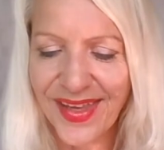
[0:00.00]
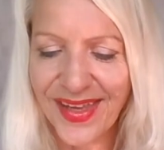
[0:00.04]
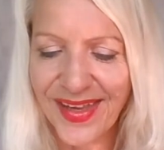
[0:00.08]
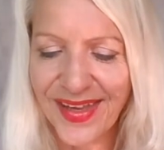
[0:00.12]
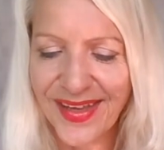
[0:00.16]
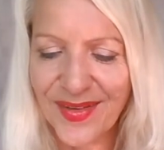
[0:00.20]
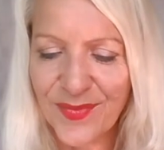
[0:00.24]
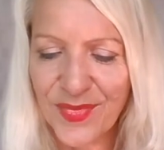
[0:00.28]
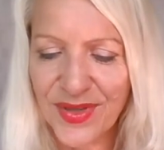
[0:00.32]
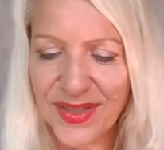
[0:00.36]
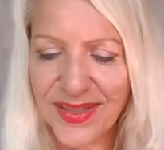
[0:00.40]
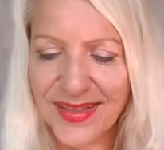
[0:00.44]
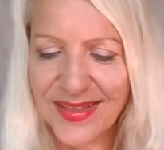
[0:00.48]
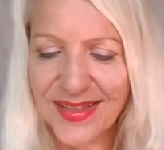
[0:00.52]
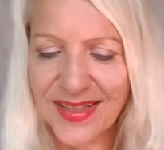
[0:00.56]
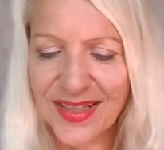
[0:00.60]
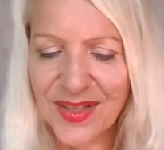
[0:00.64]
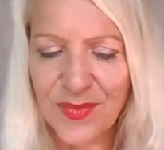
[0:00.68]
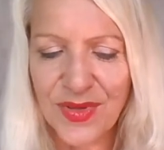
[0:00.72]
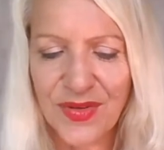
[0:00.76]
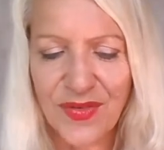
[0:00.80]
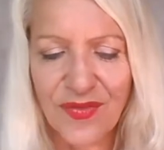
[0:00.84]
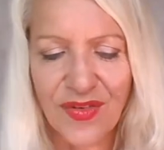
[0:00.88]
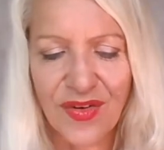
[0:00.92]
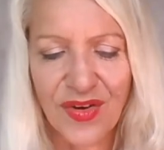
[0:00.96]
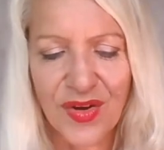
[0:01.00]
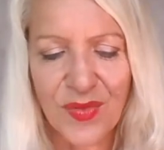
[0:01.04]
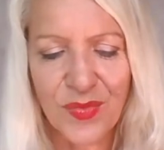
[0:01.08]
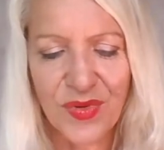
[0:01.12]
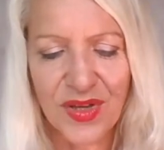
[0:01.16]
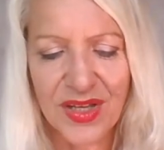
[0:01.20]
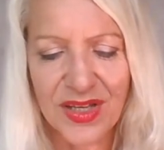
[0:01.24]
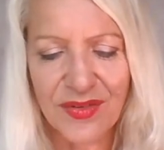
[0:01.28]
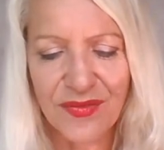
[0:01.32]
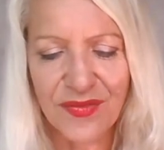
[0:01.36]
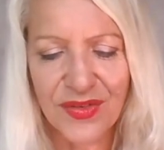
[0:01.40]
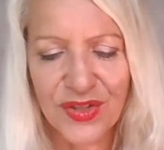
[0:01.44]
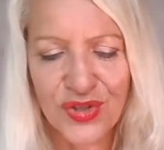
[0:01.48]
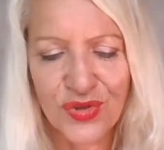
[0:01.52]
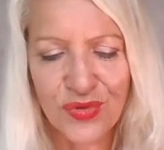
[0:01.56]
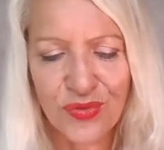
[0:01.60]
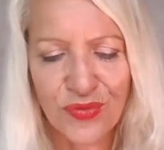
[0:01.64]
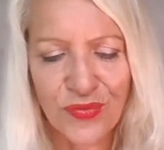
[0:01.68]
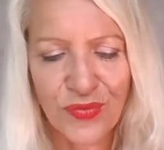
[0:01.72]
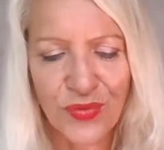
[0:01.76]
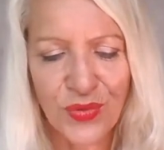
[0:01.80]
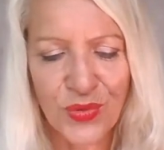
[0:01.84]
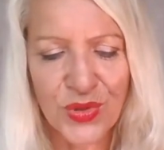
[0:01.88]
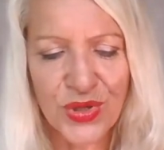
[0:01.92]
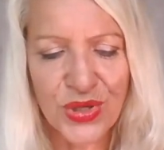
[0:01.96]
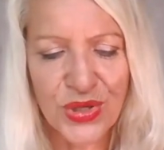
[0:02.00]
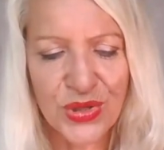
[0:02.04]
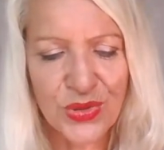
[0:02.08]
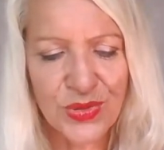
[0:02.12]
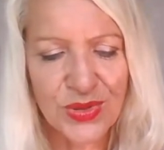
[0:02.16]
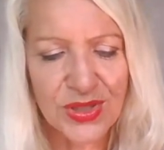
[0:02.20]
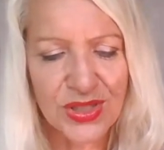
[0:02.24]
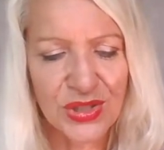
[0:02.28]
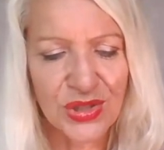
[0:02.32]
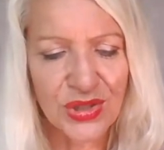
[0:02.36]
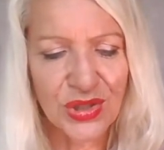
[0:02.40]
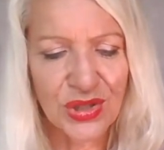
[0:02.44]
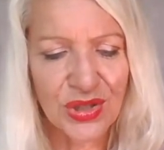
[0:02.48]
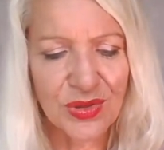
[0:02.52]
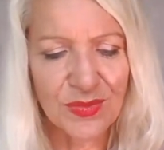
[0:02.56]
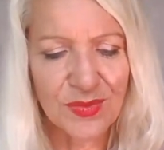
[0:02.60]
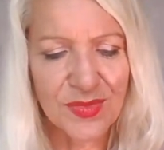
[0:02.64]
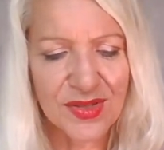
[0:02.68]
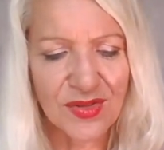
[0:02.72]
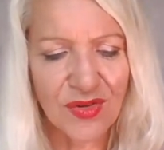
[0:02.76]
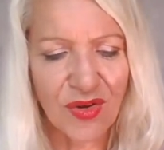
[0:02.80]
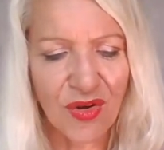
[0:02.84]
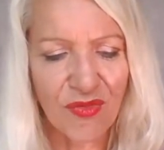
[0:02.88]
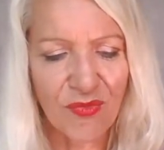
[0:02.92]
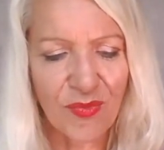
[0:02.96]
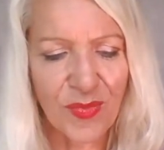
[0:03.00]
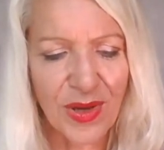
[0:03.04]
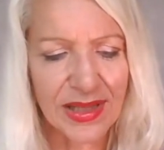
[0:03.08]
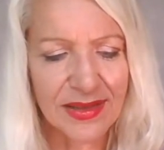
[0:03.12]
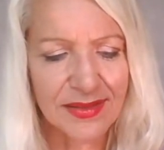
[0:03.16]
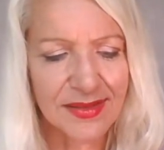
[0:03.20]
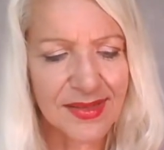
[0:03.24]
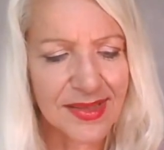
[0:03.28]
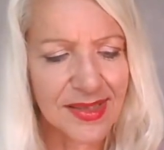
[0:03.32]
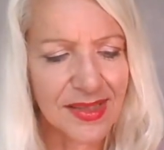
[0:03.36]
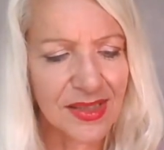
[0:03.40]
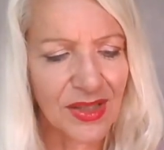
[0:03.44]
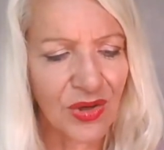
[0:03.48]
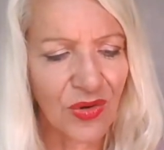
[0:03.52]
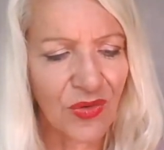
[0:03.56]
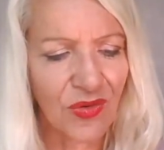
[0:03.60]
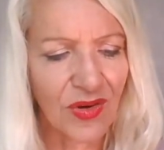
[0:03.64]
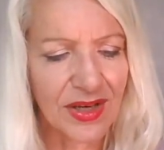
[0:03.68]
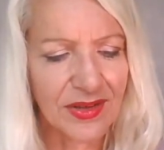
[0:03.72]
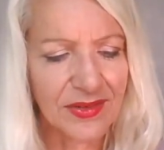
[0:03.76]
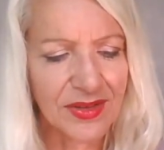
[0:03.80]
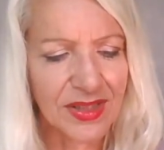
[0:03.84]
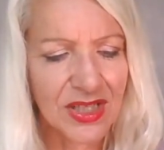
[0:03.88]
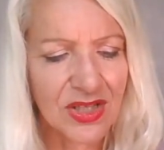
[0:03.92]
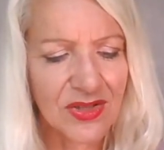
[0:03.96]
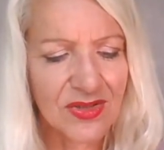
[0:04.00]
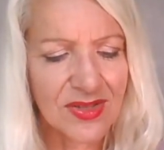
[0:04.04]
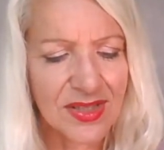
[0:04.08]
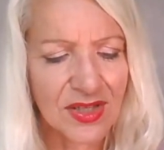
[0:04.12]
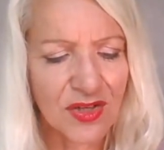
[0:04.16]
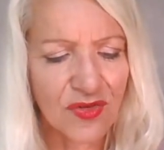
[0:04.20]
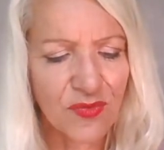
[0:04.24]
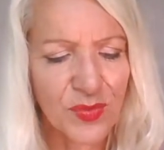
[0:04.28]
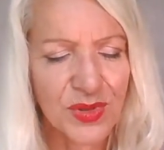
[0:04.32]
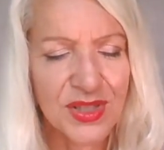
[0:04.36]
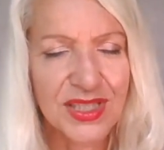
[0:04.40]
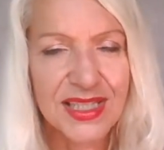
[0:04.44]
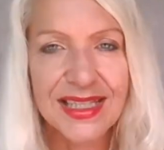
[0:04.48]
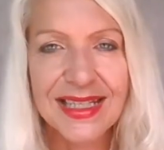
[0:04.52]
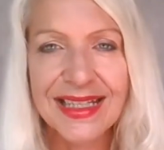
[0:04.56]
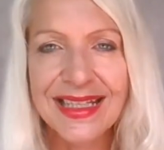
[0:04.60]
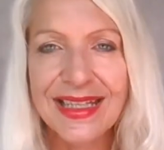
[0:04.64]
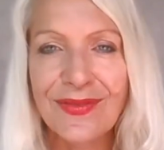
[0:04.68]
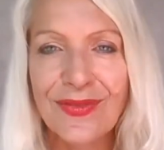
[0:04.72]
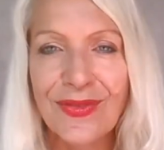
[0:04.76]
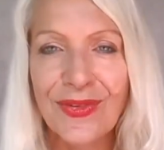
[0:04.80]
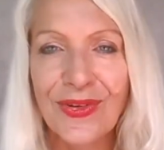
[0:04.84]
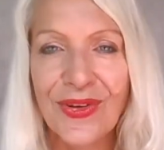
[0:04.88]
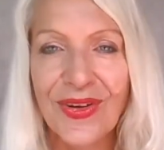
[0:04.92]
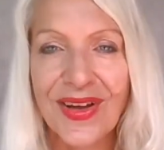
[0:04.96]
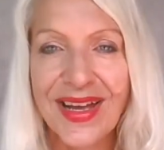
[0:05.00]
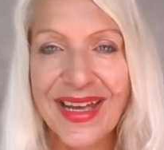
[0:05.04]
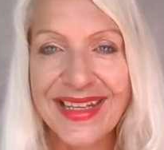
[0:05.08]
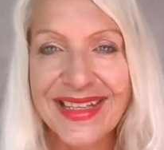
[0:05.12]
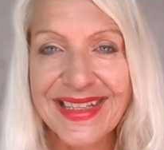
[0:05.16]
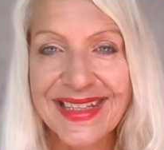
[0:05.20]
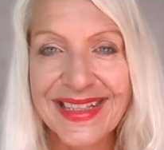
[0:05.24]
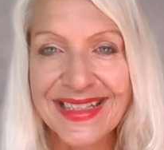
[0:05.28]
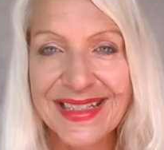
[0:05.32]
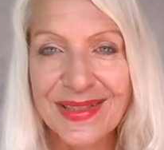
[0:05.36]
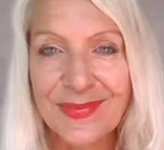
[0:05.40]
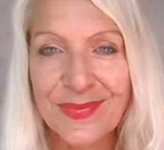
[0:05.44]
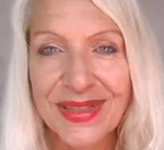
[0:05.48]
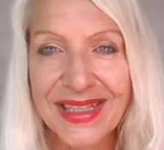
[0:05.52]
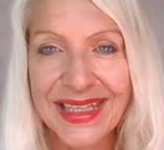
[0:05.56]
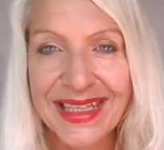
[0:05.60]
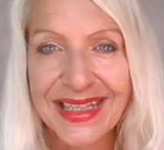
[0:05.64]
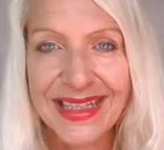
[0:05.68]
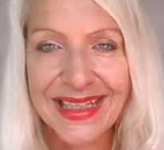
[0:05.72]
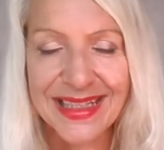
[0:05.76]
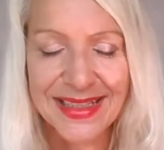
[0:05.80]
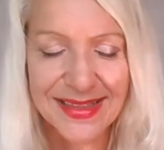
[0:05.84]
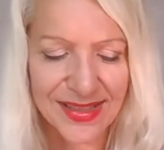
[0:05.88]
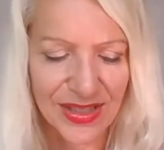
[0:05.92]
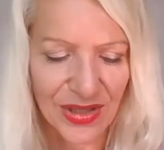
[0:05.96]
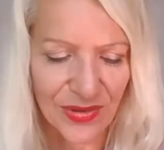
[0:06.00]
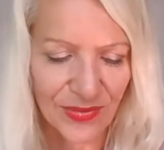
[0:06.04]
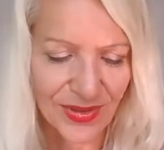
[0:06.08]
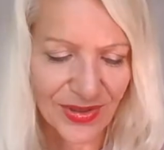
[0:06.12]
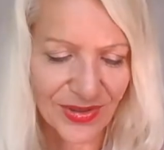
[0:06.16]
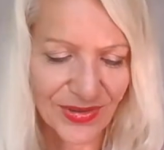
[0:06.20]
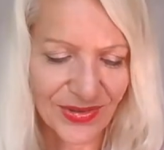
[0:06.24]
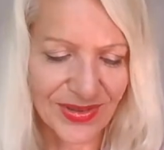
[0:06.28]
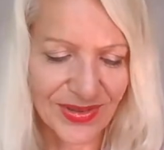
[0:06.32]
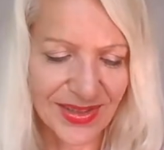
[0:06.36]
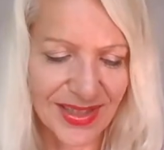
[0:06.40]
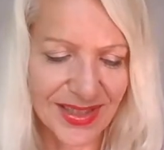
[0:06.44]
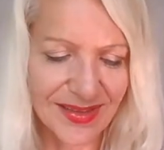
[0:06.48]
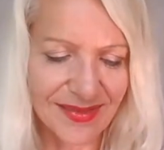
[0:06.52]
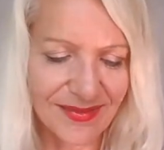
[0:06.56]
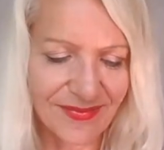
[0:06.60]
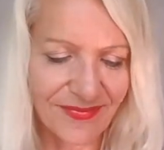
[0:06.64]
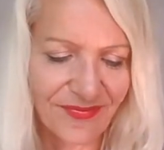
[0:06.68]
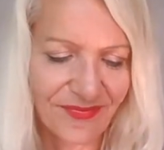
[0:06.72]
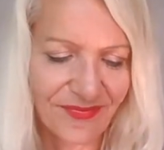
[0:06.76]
there, but it's going to be very beneficial for you in terms of balancing and grounding yourself, particularly if you've got endings and beginnings going on, yeah?